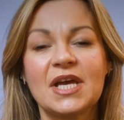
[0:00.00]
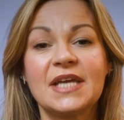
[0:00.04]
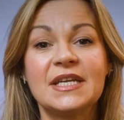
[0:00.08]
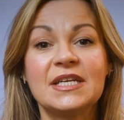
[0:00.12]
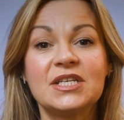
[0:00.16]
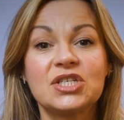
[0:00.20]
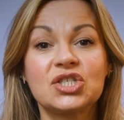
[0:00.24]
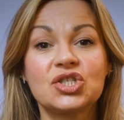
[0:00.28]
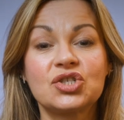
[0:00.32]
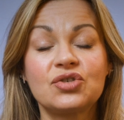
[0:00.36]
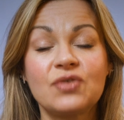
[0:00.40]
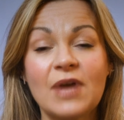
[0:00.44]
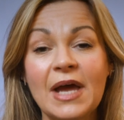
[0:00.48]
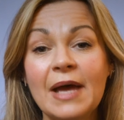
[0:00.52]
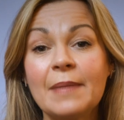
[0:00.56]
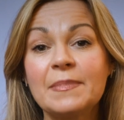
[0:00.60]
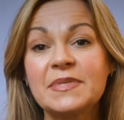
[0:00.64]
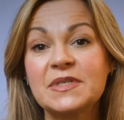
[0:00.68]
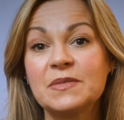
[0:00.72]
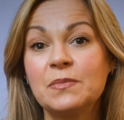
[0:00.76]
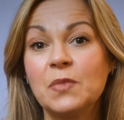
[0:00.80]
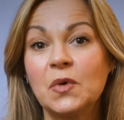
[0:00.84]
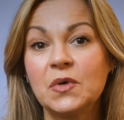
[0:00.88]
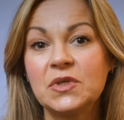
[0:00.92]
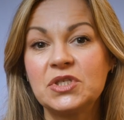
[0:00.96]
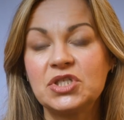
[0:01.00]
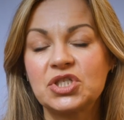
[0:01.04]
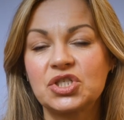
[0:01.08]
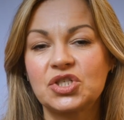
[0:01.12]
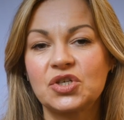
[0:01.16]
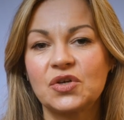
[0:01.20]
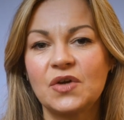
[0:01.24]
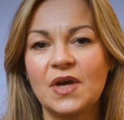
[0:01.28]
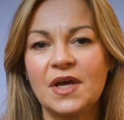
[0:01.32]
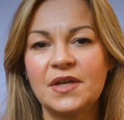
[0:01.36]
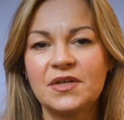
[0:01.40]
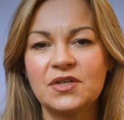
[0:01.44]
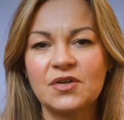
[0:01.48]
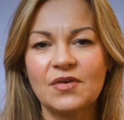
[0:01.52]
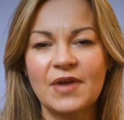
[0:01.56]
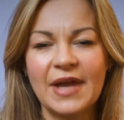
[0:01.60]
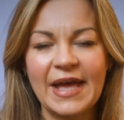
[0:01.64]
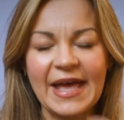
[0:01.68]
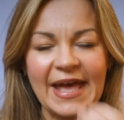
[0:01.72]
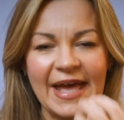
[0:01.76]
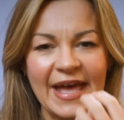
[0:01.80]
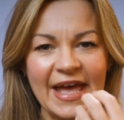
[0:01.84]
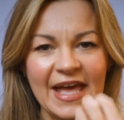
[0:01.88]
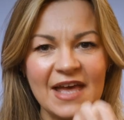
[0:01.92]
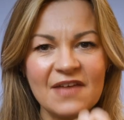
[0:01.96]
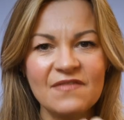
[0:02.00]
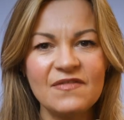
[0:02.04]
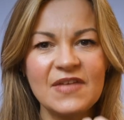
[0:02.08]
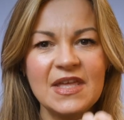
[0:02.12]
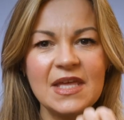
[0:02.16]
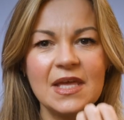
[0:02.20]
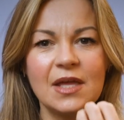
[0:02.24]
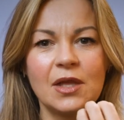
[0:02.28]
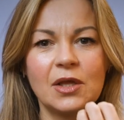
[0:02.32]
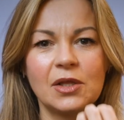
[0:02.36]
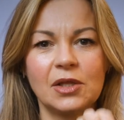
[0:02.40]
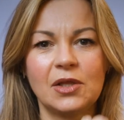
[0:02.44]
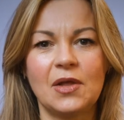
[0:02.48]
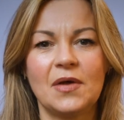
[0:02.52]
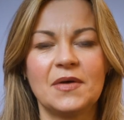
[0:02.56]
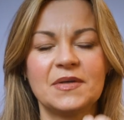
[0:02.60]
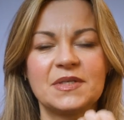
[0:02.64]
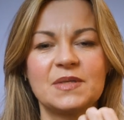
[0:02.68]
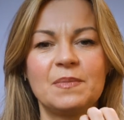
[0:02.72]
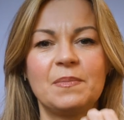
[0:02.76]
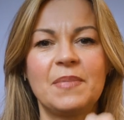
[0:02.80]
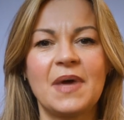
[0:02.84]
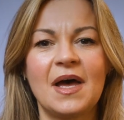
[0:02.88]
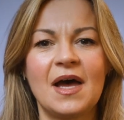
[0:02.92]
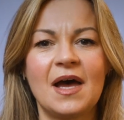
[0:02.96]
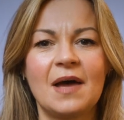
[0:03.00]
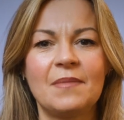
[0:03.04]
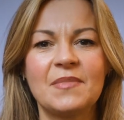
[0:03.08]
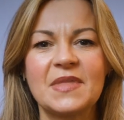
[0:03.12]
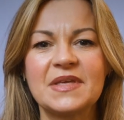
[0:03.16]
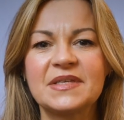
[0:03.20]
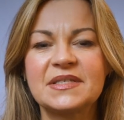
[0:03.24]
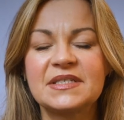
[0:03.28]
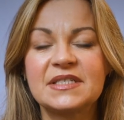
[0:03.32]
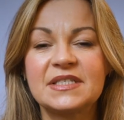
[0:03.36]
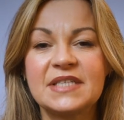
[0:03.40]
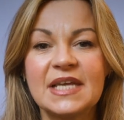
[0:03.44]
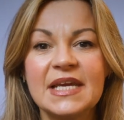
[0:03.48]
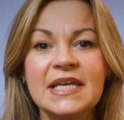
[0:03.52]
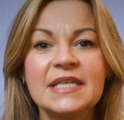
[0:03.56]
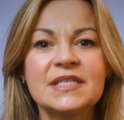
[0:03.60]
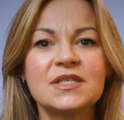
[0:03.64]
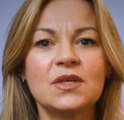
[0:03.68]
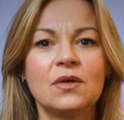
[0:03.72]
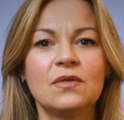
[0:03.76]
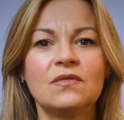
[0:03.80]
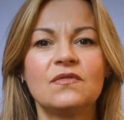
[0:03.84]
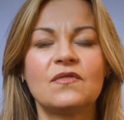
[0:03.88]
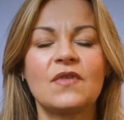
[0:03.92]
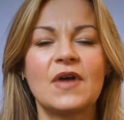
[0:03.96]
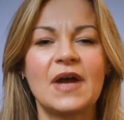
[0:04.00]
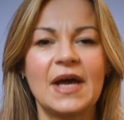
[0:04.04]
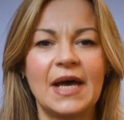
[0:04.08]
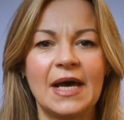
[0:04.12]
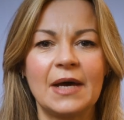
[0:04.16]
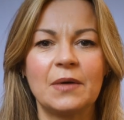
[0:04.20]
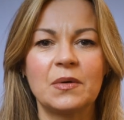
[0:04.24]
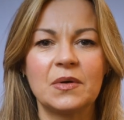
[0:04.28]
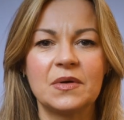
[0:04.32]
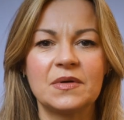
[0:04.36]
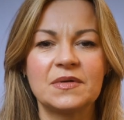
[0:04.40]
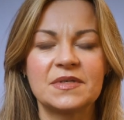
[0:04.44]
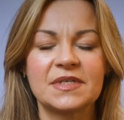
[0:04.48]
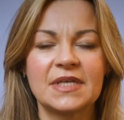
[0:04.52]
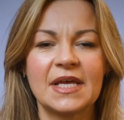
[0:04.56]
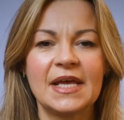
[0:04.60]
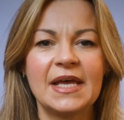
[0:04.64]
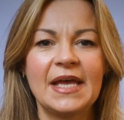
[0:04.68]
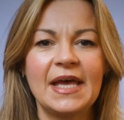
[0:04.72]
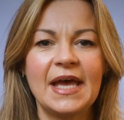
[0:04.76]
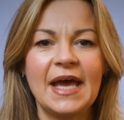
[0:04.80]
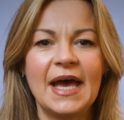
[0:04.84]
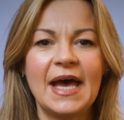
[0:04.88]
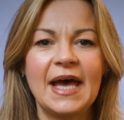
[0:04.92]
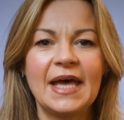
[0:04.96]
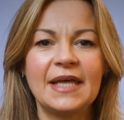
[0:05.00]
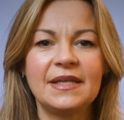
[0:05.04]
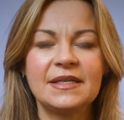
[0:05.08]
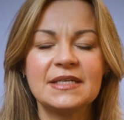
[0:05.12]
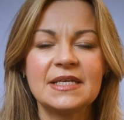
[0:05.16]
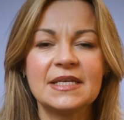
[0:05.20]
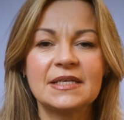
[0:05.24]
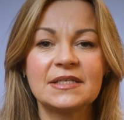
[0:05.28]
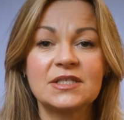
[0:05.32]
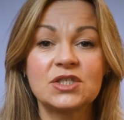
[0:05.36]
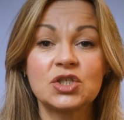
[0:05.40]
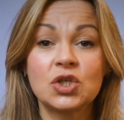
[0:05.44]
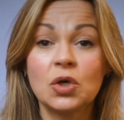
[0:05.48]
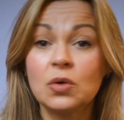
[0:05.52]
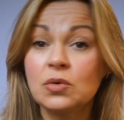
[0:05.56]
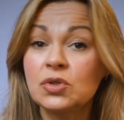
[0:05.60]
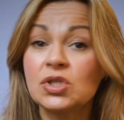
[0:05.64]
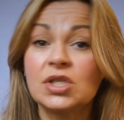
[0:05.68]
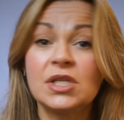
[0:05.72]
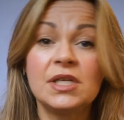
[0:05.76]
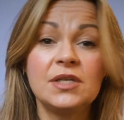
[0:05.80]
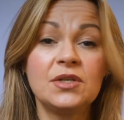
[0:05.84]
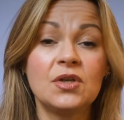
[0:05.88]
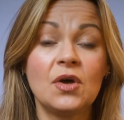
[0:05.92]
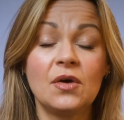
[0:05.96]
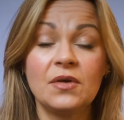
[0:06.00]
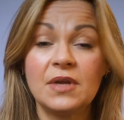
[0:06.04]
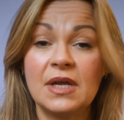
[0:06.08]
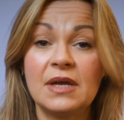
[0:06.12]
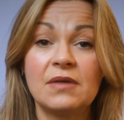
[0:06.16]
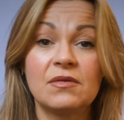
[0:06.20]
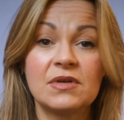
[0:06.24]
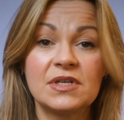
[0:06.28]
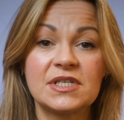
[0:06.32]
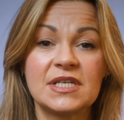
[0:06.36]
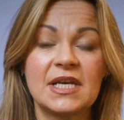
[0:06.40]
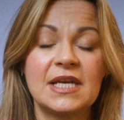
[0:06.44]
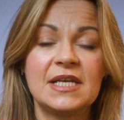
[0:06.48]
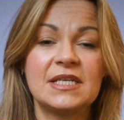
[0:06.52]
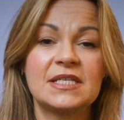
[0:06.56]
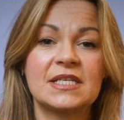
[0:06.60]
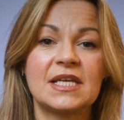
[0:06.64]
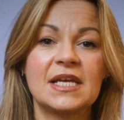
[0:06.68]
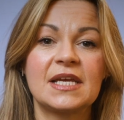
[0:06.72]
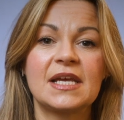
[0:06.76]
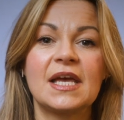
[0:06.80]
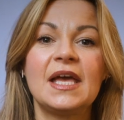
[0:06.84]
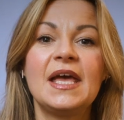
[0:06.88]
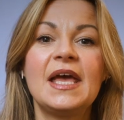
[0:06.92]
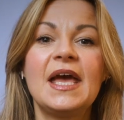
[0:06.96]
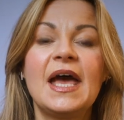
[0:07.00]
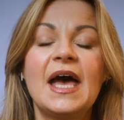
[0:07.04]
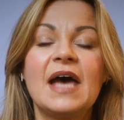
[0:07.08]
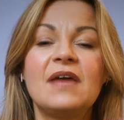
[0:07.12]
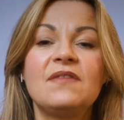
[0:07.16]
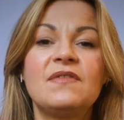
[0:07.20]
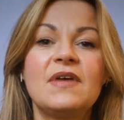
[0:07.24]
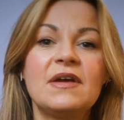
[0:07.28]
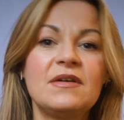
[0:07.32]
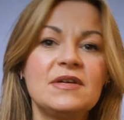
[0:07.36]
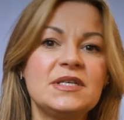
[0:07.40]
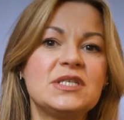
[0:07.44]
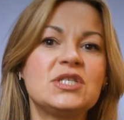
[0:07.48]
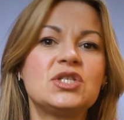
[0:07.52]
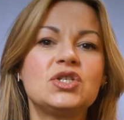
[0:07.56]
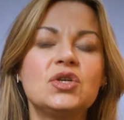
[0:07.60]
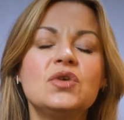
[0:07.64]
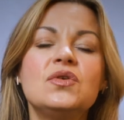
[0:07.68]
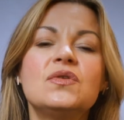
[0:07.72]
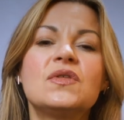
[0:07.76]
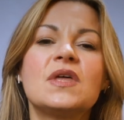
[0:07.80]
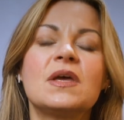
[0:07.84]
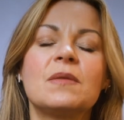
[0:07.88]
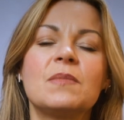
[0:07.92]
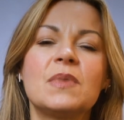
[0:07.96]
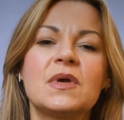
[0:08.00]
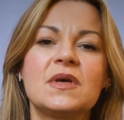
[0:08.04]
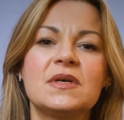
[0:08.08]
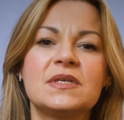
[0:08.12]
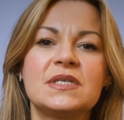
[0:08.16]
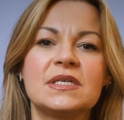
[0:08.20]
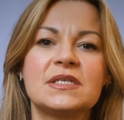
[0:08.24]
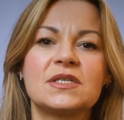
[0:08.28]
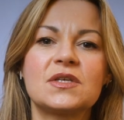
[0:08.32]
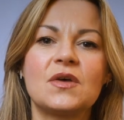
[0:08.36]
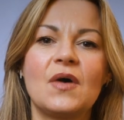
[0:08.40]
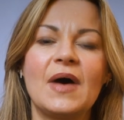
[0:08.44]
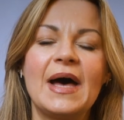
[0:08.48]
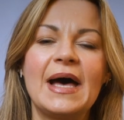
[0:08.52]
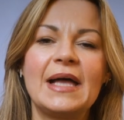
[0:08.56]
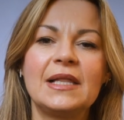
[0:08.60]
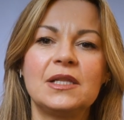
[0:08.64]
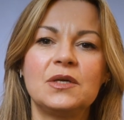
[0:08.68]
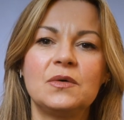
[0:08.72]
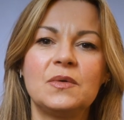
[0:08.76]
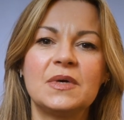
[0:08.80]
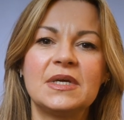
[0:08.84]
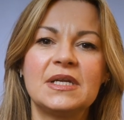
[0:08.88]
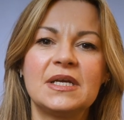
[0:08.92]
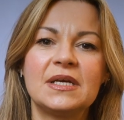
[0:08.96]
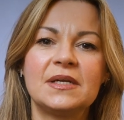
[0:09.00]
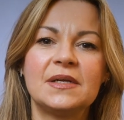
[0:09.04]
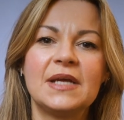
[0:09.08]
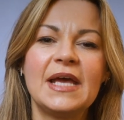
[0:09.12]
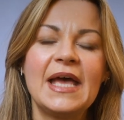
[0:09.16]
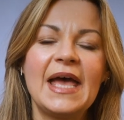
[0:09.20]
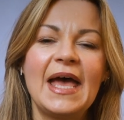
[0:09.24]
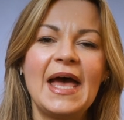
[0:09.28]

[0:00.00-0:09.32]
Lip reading: and it traps moisture under a heavy gloss balm that stays on for hours. And it's totally non-irritating and very soothing because it's got aloe in it.